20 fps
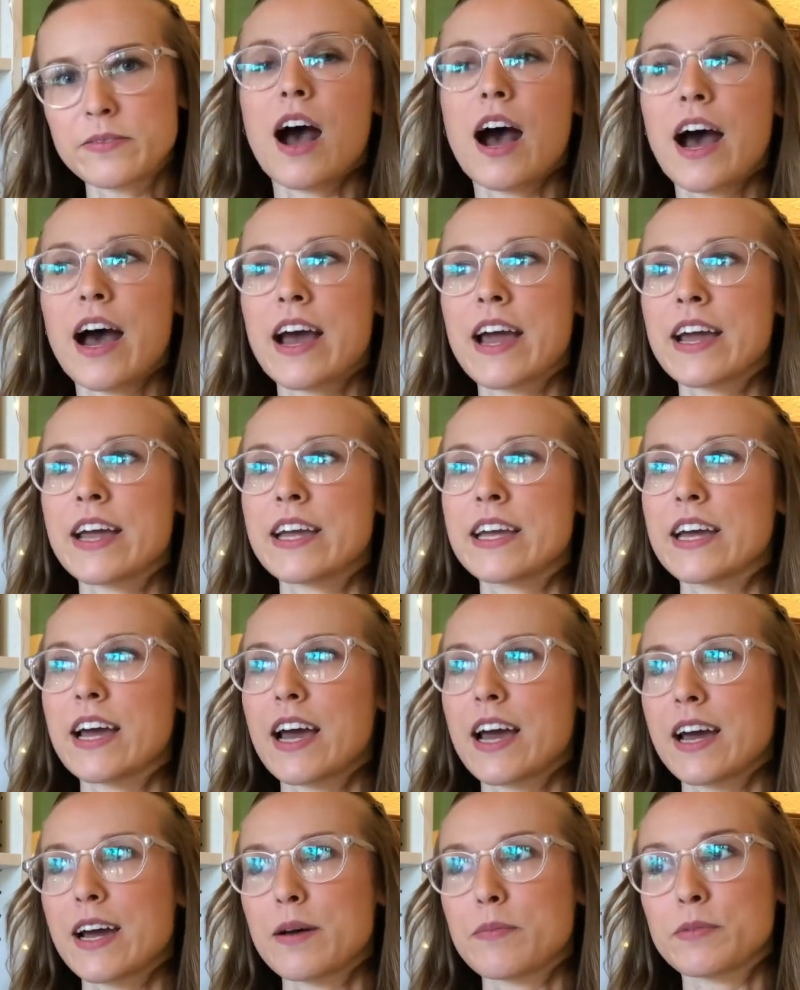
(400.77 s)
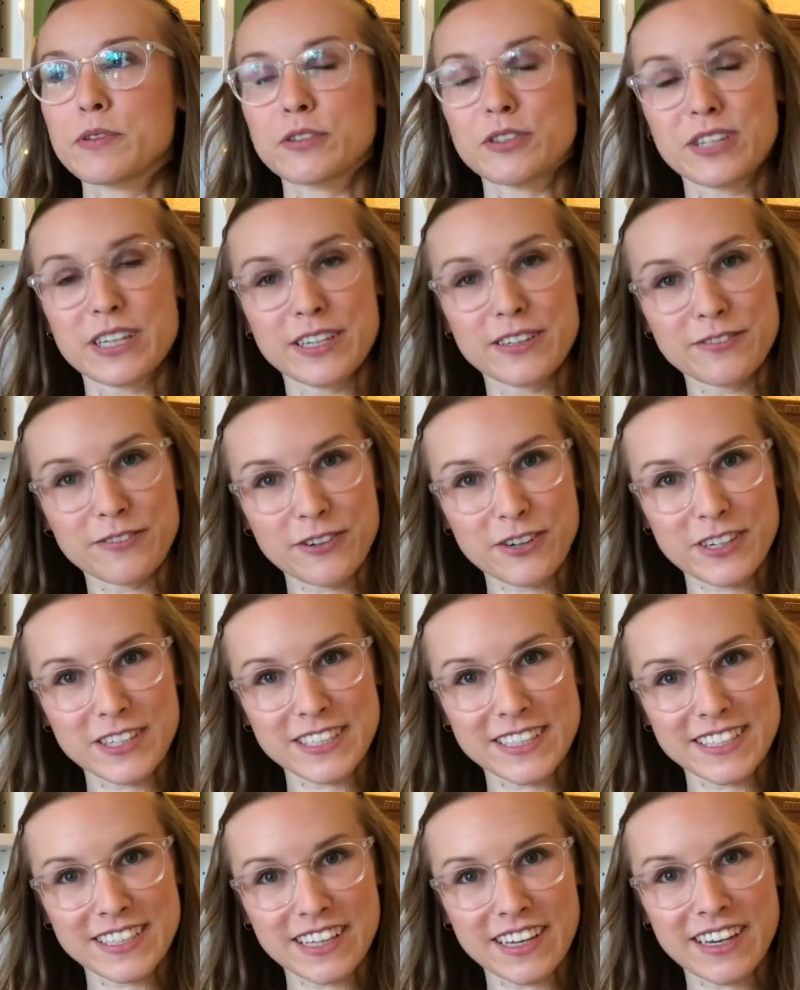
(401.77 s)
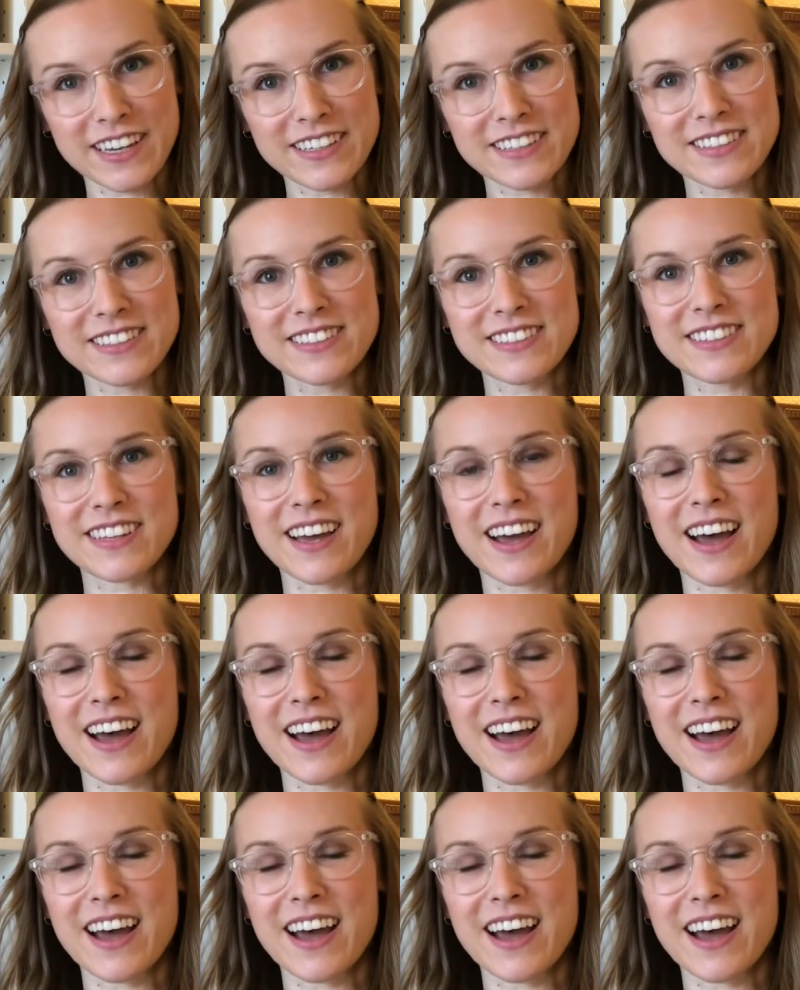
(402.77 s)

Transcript: I am looking forward to this.